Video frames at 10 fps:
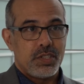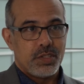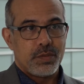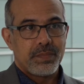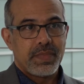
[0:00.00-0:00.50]

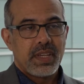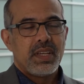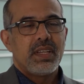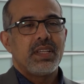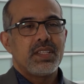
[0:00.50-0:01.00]
do
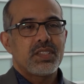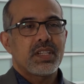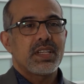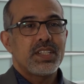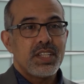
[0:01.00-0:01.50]
is to
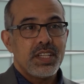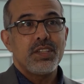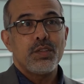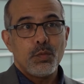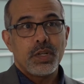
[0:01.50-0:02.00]

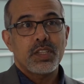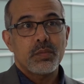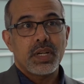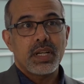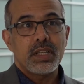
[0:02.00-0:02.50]
continue with
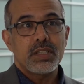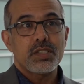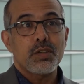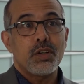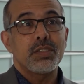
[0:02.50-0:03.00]
my
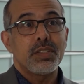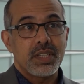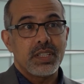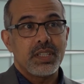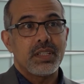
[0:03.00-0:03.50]

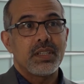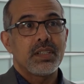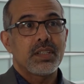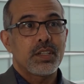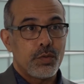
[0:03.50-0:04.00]
scholarly
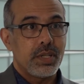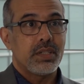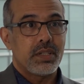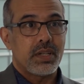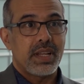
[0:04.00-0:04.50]

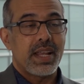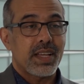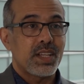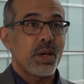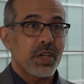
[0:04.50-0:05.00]
career and
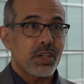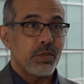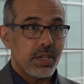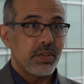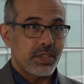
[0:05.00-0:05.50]
academic
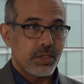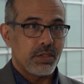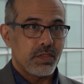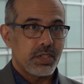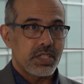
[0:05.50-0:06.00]
career at the
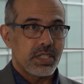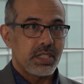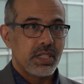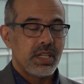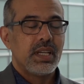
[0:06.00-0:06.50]
university.
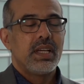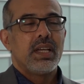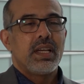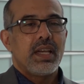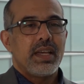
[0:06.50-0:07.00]

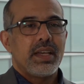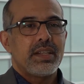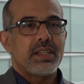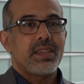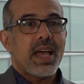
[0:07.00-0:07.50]

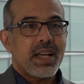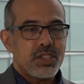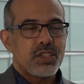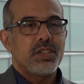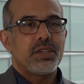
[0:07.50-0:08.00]
And
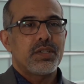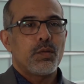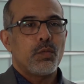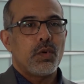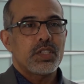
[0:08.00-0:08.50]
last year
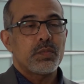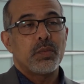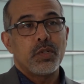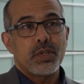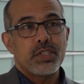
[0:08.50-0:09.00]
was
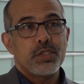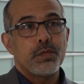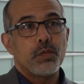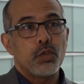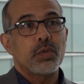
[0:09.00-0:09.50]
promoted to
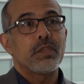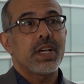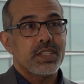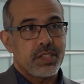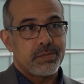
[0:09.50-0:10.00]
full
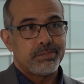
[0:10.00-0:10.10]
professor.